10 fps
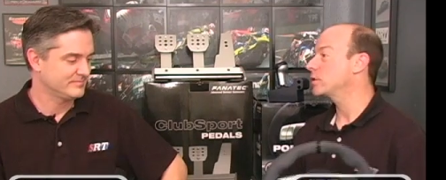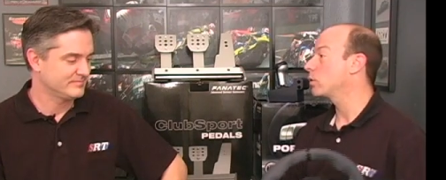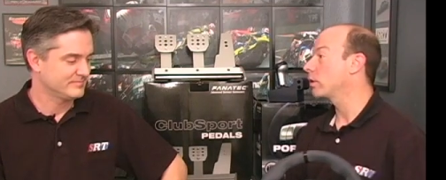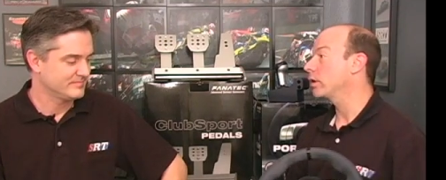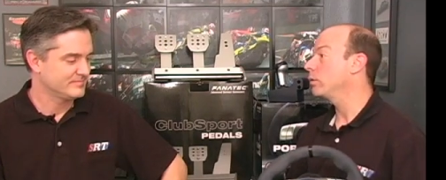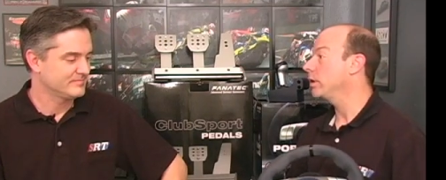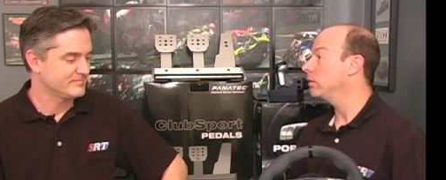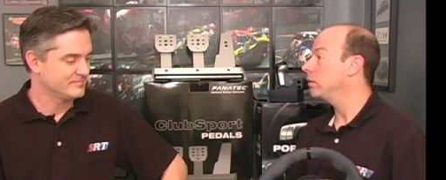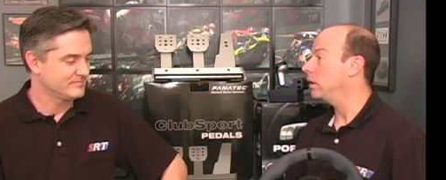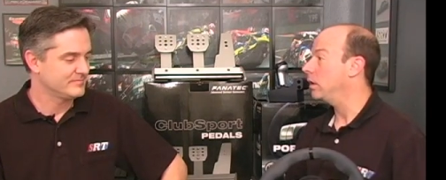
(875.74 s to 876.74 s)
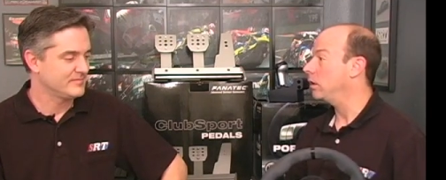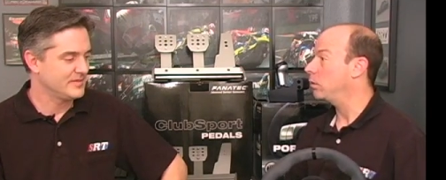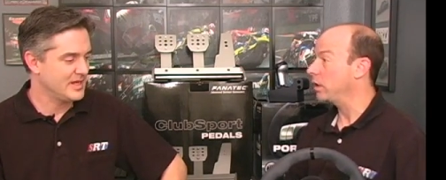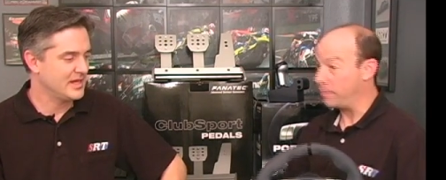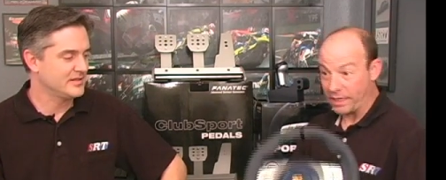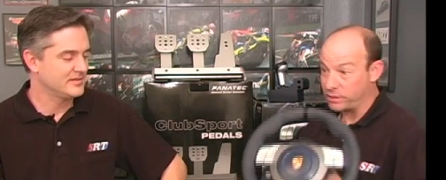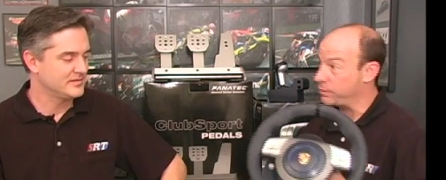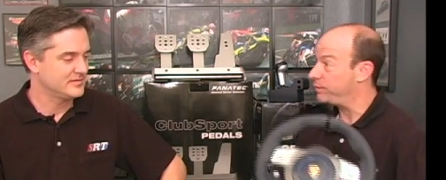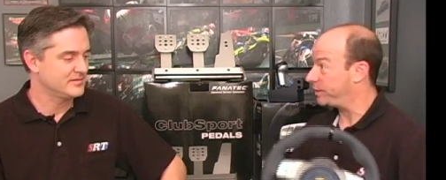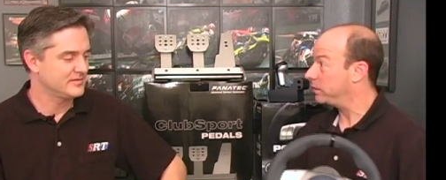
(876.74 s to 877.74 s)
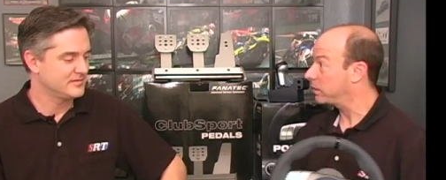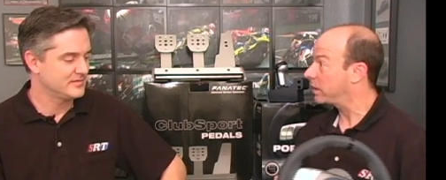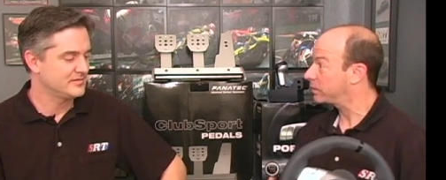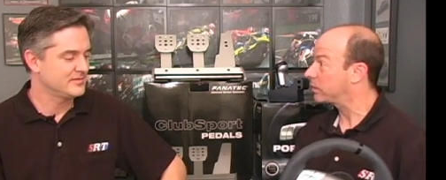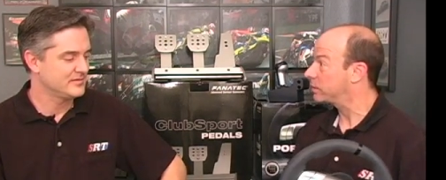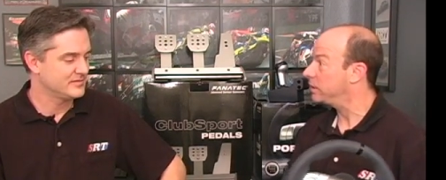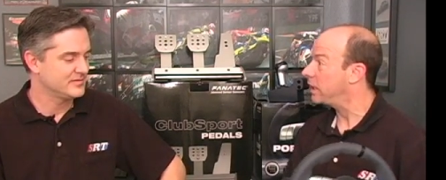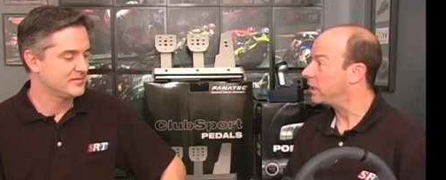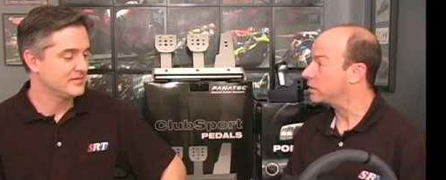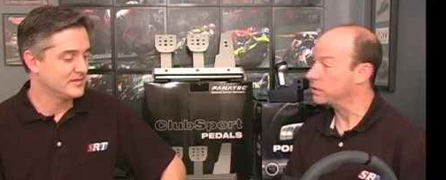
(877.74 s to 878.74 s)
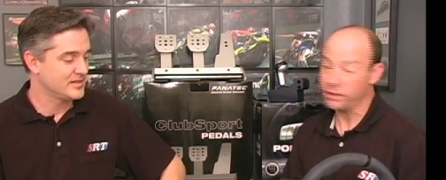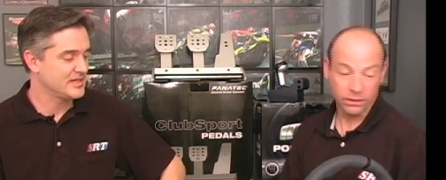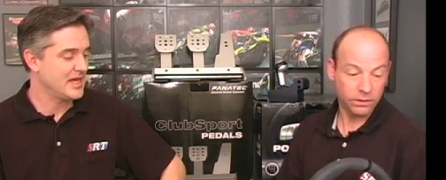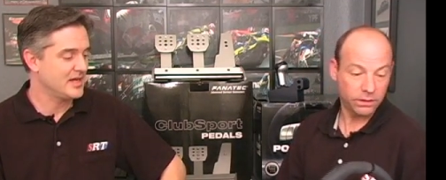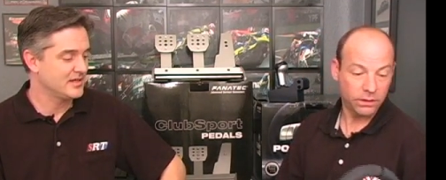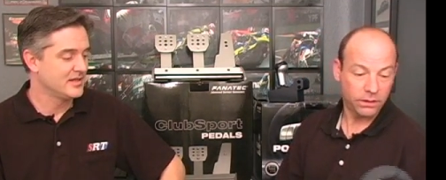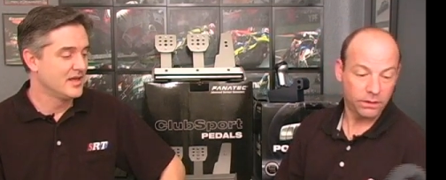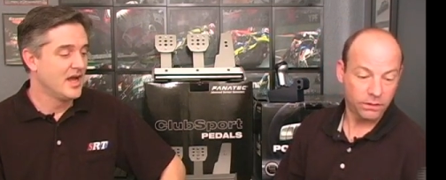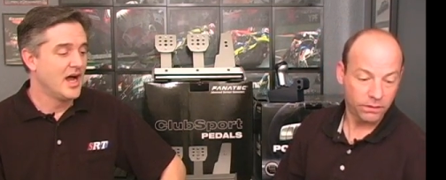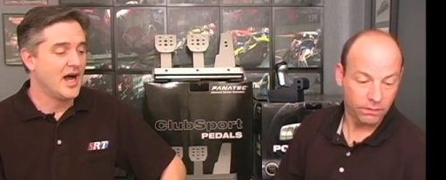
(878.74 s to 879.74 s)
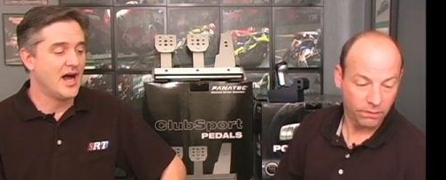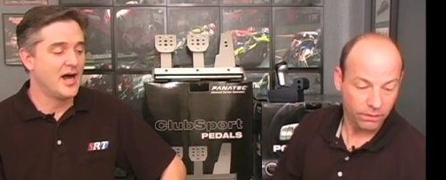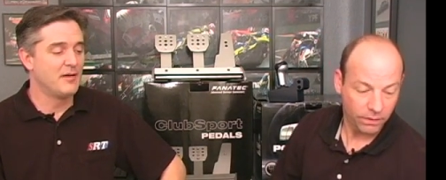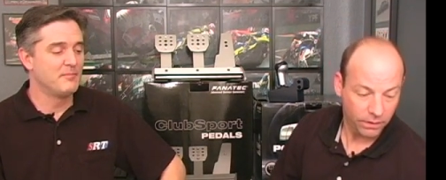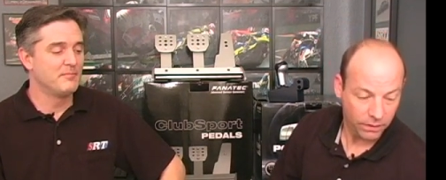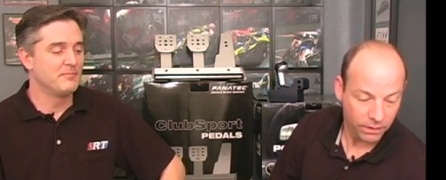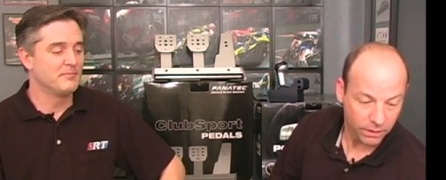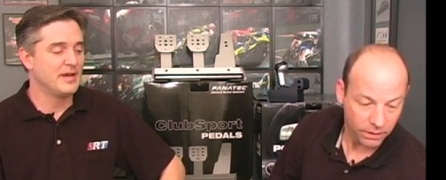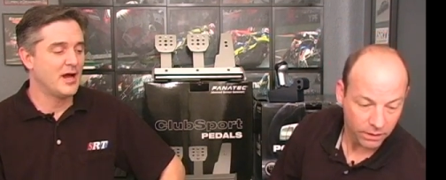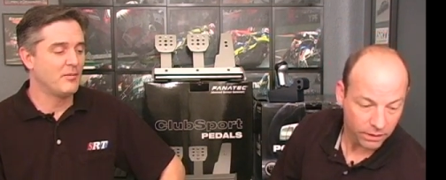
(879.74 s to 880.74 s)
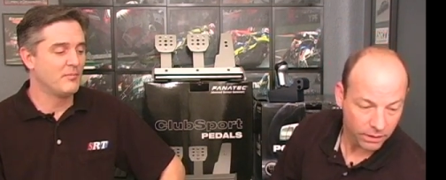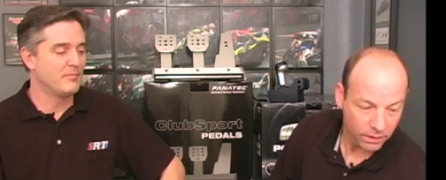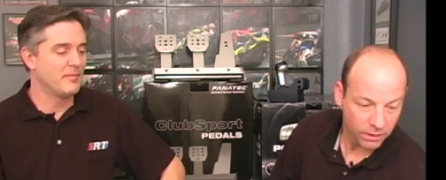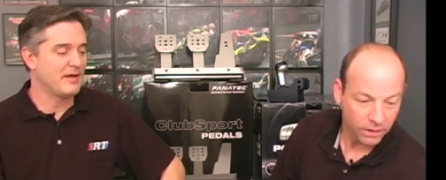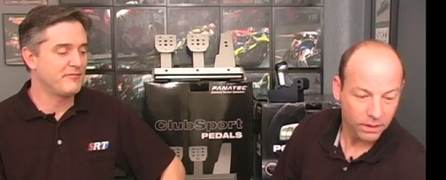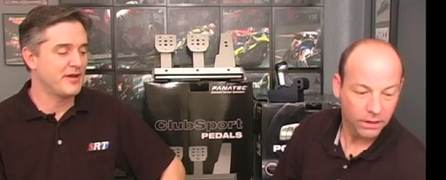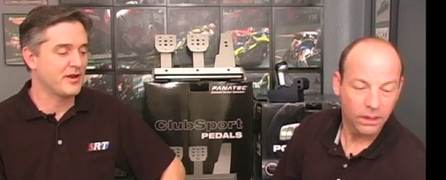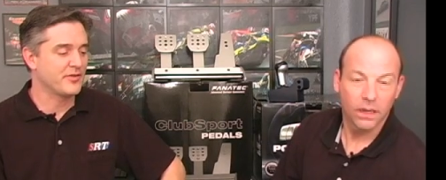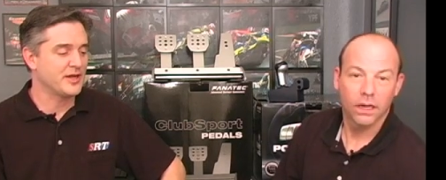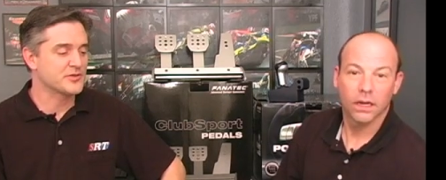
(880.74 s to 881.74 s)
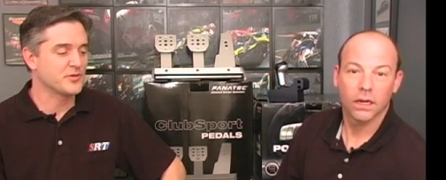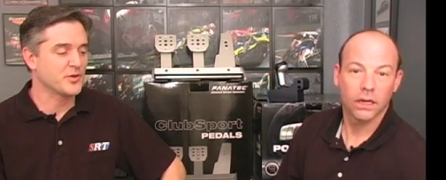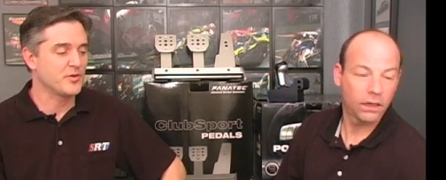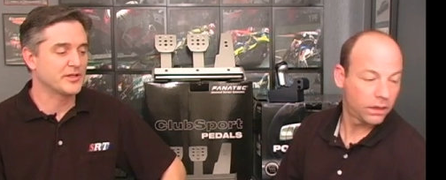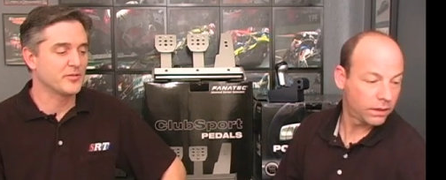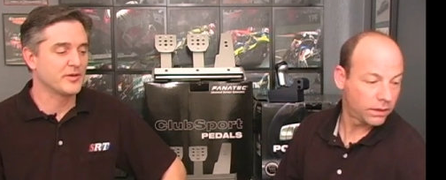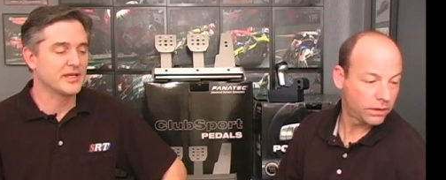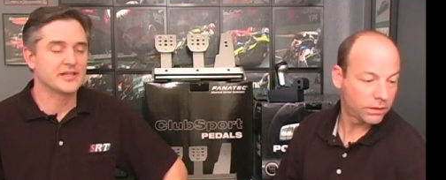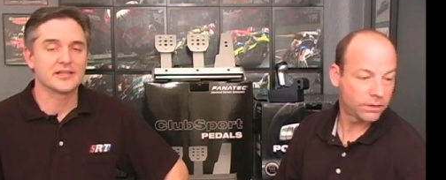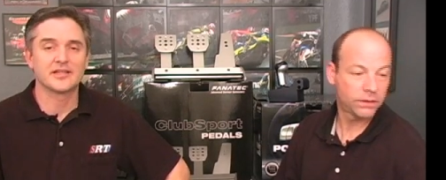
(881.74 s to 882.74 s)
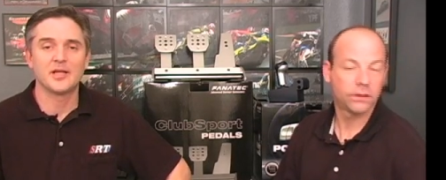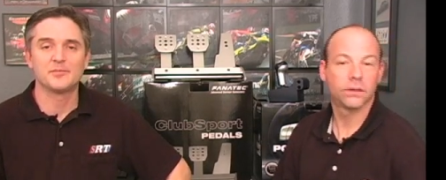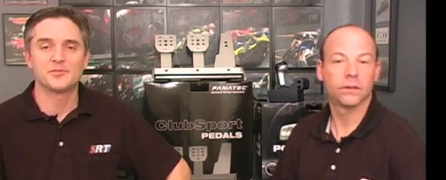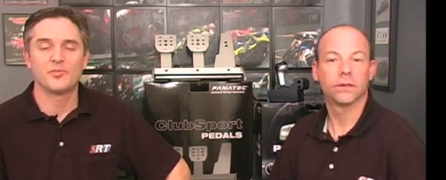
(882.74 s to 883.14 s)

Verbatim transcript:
Speaker 1: scoring wheel. One
Speaker 2: of the best we've seen on SRT, actually. Yeah. Now, my final thoughts really quick, then we're going to get to the club